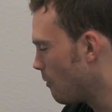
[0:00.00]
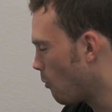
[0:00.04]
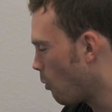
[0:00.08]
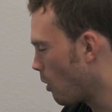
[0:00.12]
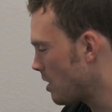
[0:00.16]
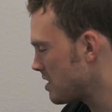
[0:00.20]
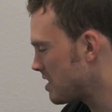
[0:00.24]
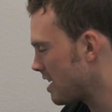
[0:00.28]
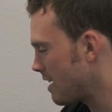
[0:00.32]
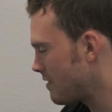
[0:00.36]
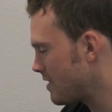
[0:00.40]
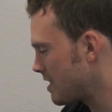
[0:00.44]

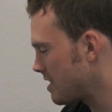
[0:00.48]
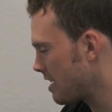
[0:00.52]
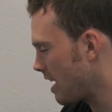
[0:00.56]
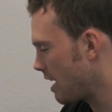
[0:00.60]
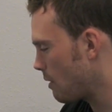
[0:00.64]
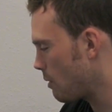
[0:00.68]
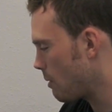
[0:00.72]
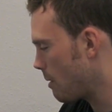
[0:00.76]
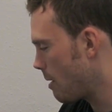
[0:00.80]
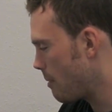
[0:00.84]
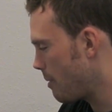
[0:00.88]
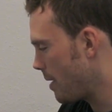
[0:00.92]
Once I've
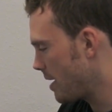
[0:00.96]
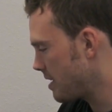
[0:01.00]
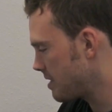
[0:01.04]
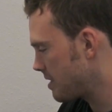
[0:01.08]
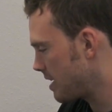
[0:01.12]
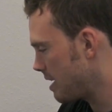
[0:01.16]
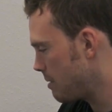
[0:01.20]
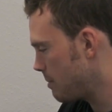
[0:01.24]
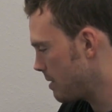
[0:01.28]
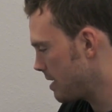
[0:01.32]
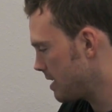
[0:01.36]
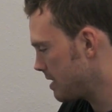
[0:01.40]
decided what my paint
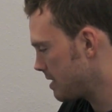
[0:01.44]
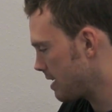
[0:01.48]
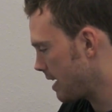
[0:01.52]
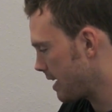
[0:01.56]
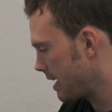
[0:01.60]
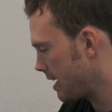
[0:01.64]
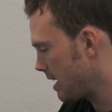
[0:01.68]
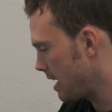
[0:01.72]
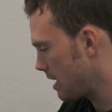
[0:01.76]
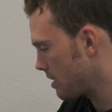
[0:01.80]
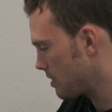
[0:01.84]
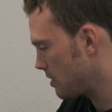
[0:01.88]
scheme is,
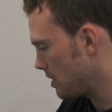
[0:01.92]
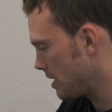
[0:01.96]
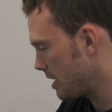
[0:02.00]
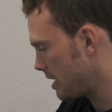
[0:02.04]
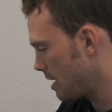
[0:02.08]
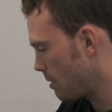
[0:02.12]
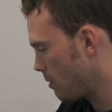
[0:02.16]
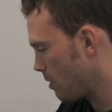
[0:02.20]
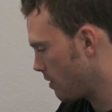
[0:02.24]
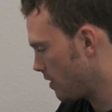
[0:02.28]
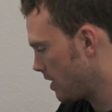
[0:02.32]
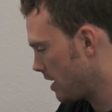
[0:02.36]
I can actually
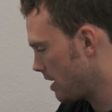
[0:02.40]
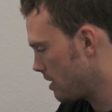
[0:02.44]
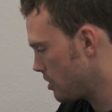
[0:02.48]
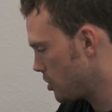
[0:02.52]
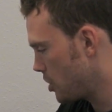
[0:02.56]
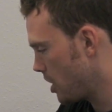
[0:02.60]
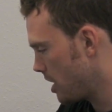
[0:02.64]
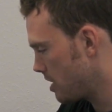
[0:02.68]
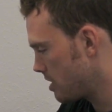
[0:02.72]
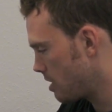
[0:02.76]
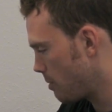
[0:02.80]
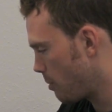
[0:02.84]
come over here and
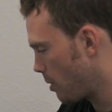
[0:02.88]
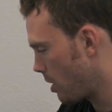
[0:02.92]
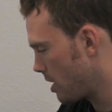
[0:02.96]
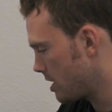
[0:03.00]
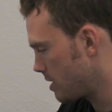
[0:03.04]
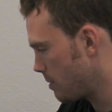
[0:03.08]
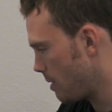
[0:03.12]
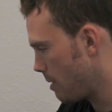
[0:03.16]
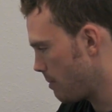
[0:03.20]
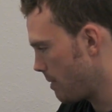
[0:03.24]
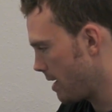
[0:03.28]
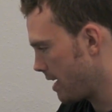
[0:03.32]
change the
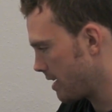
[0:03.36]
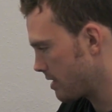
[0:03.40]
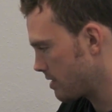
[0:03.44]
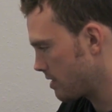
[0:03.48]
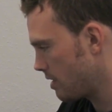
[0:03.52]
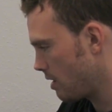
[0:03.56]
parts of my mech.